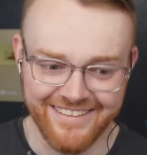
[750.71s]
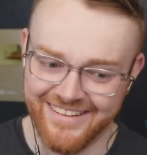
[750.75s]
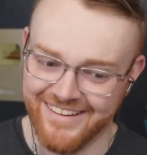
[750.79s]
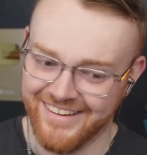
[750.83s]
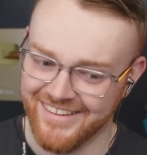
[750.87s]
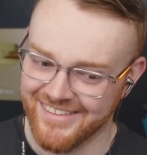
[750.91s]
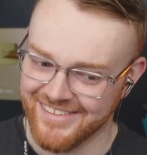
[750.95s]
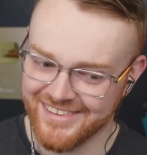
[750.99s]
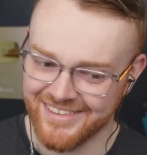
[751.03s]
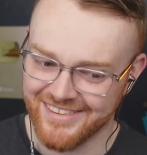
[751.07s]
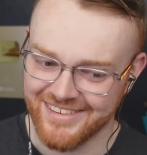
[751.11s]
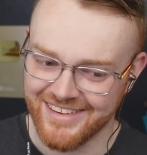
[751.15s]
I
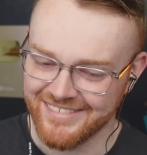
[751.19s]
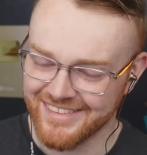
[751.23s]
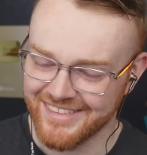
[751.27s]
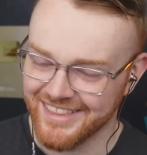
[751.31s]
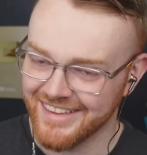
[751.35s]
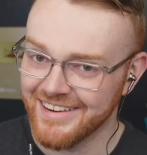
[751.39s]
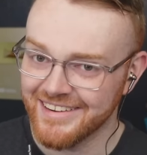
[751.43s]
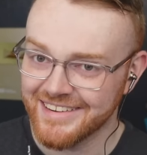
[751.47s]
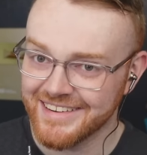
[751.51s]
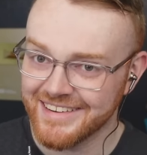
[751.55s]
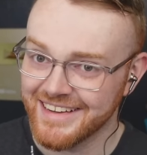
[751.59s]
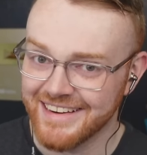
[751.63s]
also haven't
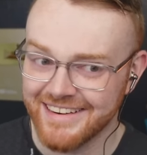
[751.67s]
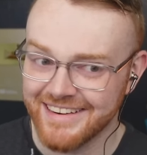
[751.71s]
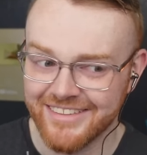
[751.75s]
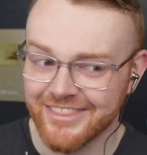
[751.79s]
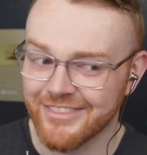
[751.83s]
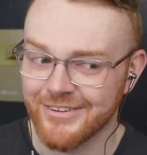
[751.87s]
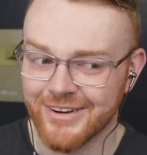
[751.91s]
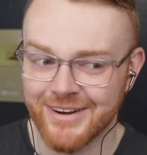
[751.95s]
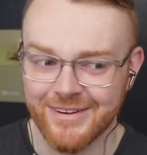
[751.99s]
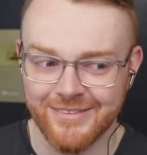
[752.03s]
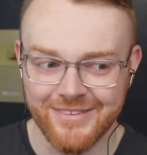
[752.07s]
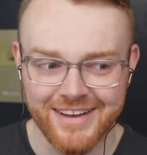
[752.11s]
logged in in
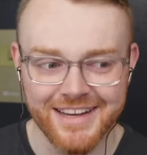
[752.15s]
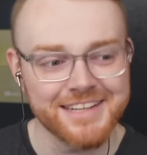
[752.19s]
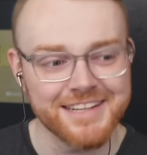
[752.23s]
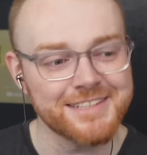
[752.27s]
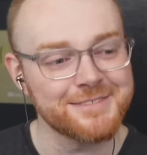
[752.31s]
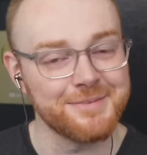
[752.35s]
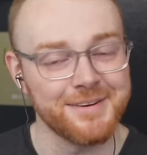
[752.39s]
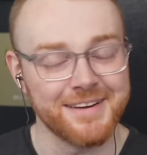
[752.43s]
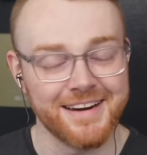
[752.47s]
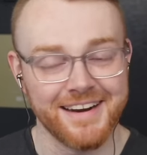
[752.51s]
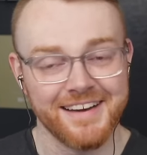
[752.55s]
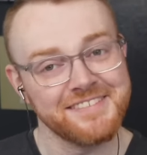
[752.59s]
three weeks,
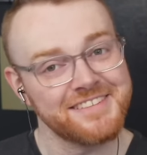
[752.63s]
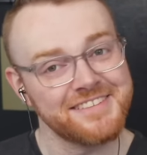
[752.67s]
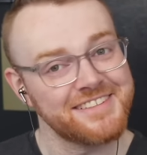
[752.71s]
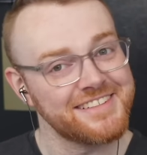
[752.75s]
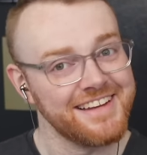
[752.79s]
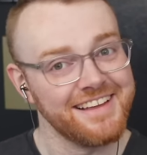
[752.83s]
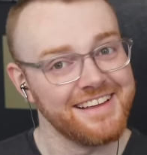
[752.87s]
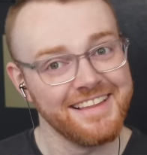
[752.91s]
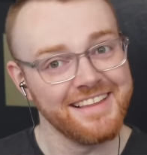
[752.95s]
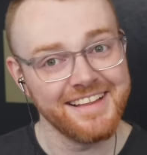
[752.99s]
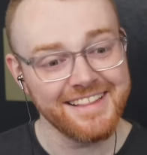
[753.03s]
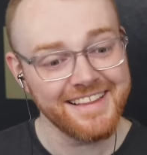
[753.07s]
but I'm
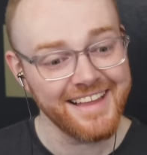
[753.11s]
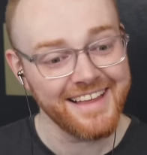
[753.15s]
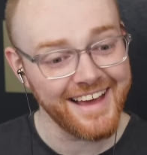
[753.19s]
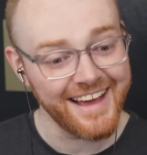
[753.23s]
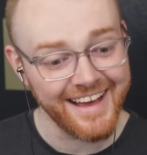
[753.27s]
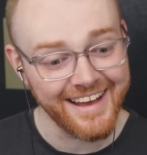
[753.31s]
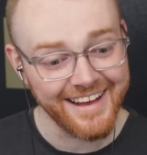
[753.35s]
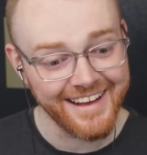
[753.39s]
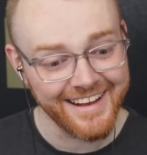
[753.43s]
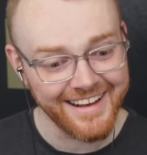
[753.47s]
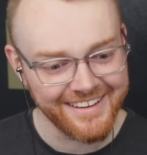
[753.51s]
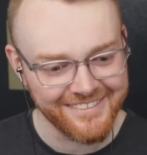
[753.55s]
still
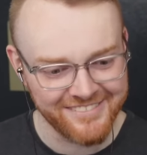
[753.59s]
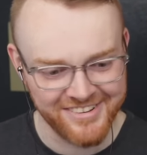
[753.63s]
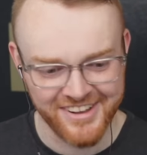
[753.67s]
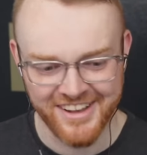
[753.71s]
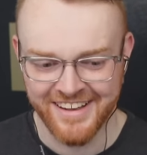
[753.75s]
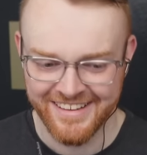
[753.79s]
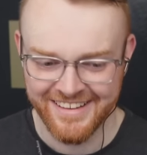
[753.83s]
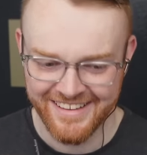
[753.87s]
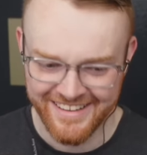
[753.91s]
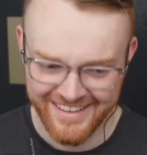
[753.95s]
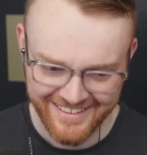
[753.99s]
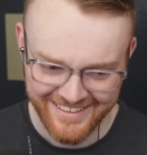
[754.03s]
alive.
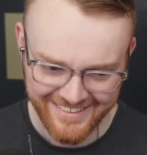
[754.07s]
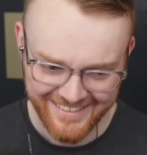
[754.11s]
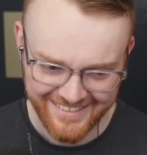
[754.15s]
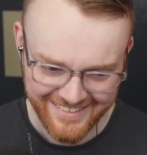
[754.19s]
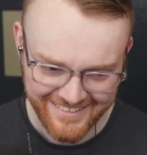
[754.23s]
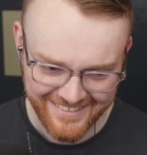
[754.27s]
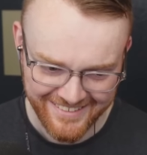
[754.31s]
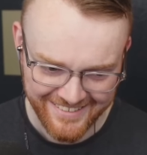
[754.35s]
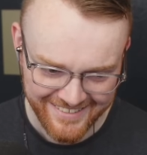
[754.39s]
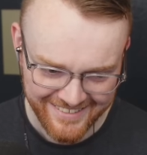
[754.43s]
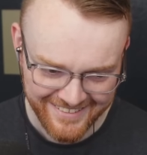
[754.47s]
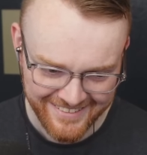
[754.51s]

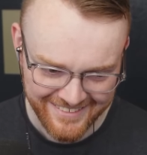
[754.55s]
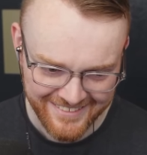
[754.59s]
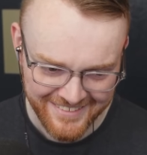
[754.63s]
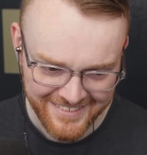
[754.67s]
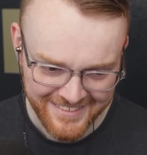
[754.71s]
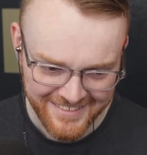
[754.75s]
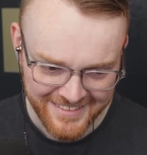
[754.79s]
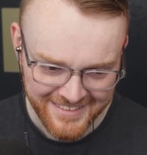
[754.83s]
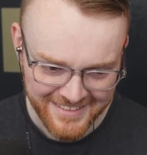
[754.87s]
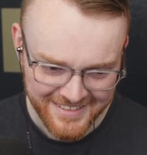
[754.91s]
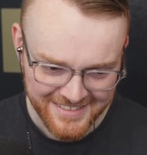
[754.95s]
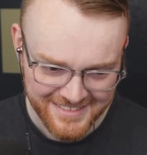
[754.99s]

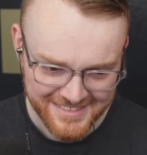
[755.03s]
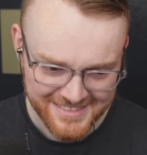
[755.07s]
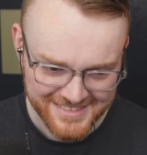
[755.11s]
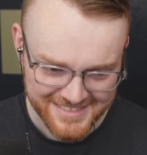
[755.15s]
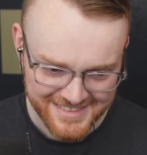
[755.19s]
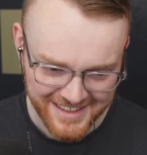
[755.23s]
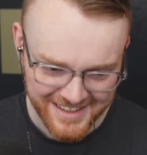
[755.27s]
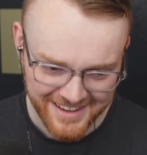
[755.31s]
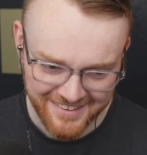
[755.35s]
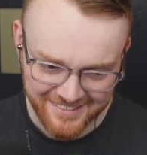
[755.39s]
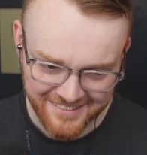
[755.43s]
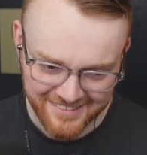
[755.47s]

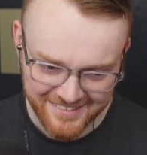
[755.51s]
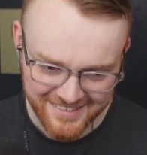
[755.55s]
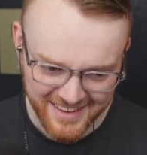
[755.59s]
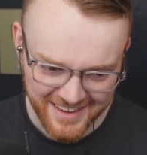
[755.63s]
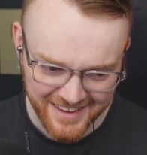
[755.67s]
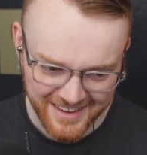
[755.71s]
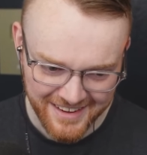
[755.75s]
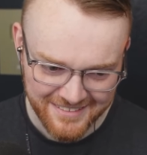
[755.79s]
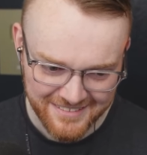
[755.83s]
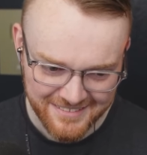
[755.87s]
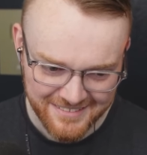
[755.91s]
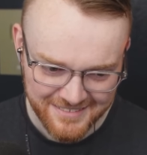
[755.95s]
So, yeah.